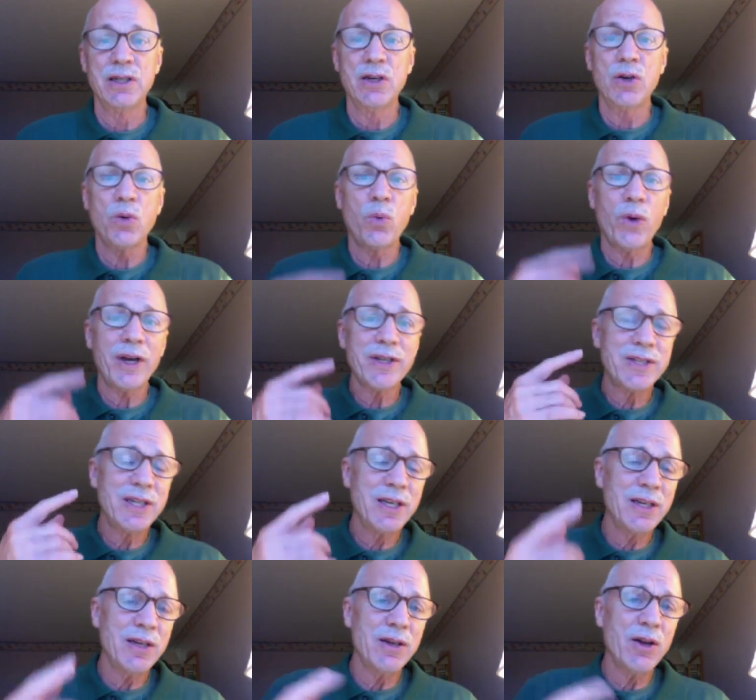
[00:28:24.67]
What is
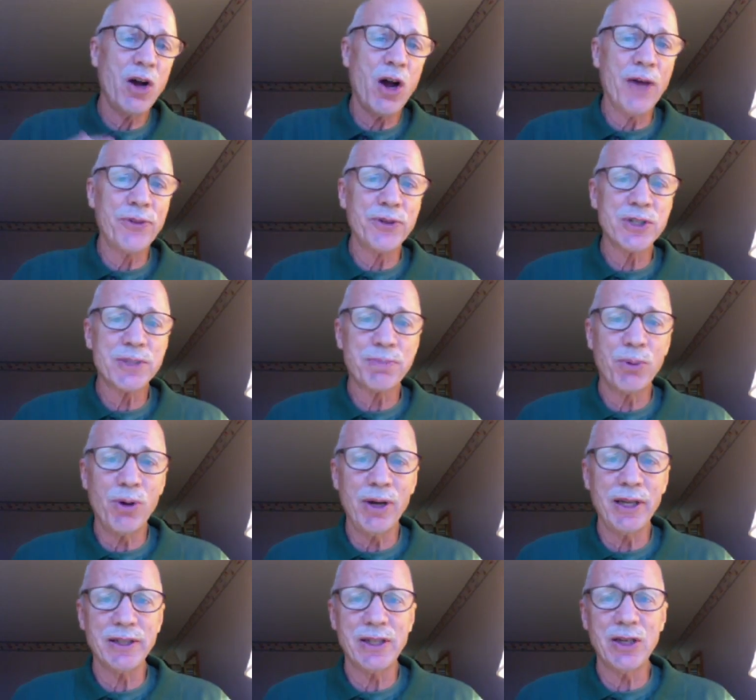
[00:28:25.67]
the author's
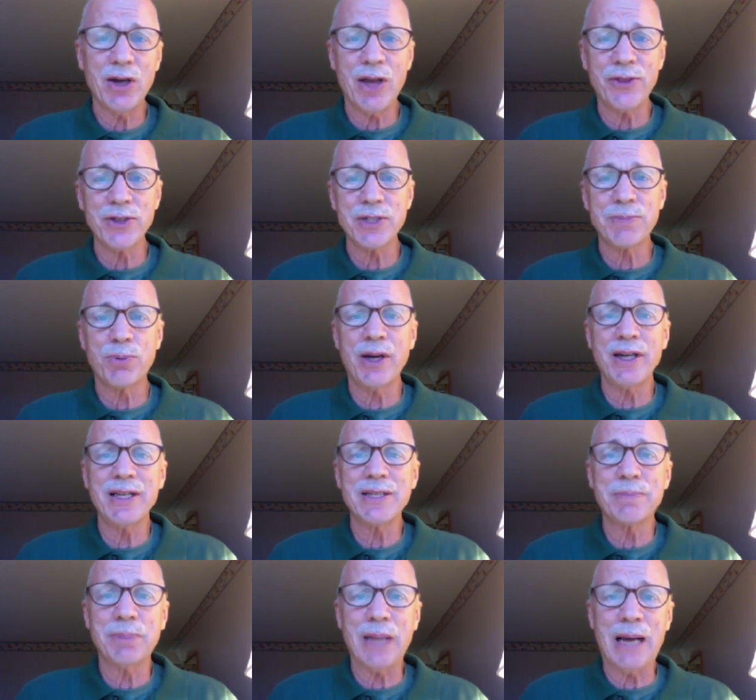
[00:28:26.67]
point? The author's point
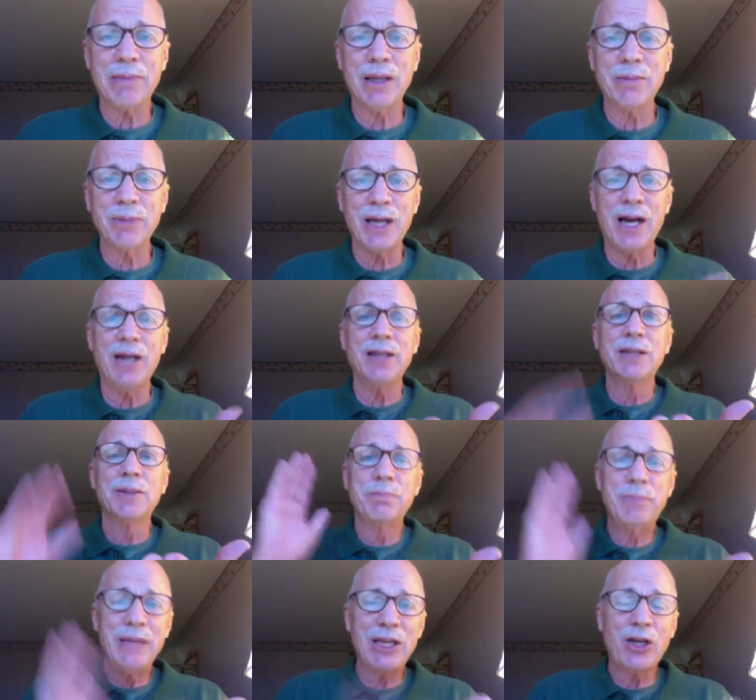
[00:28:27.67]
is blah, blah, blah,
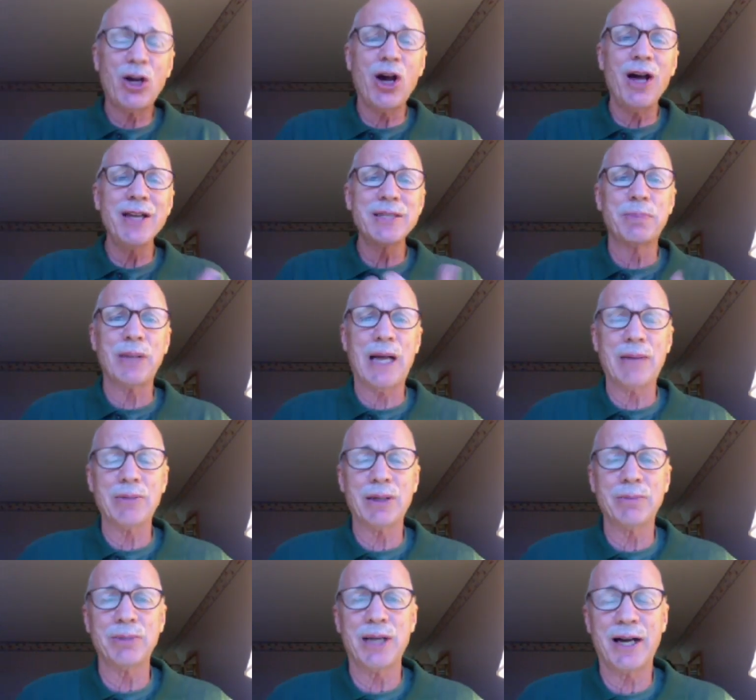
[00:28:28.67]
because blah,
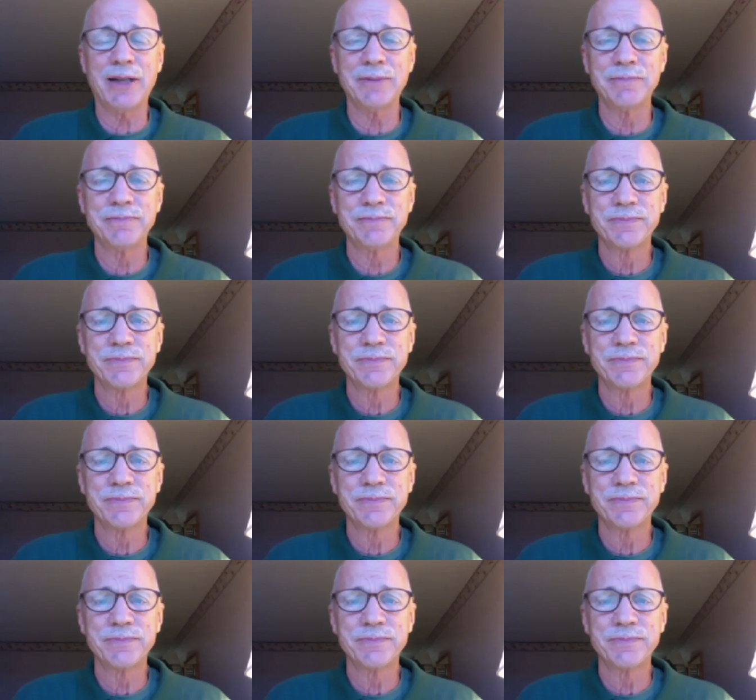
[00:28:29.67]
blah, blah.